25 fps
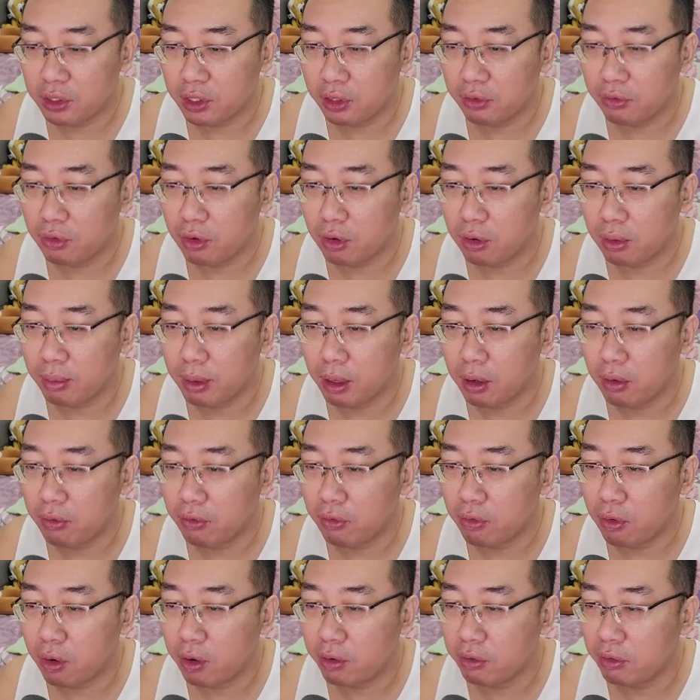for about
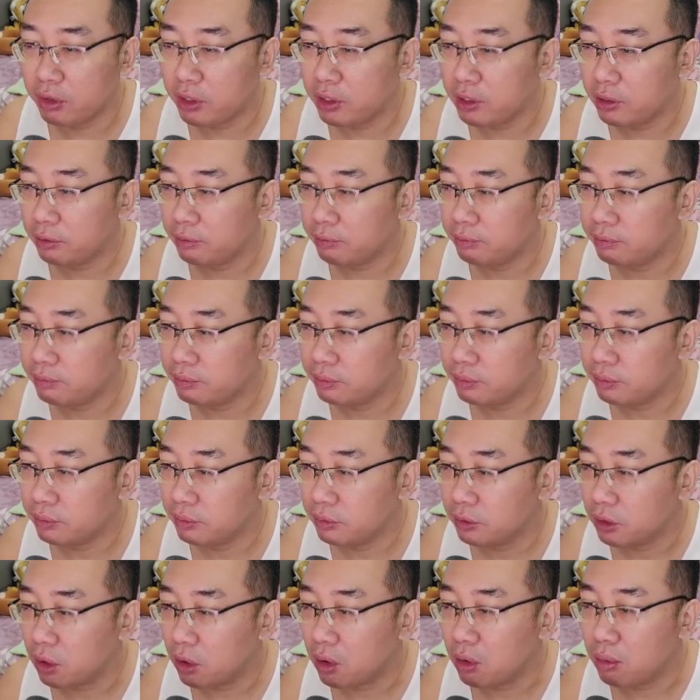400
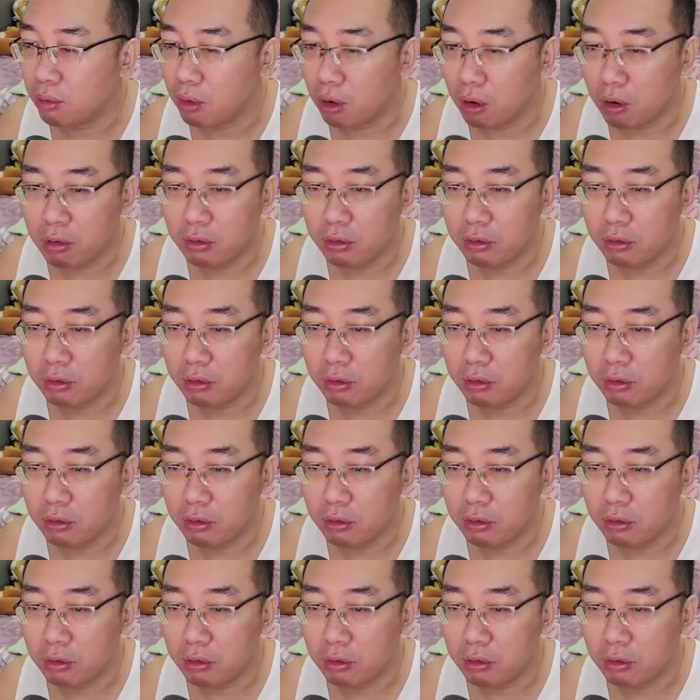or more.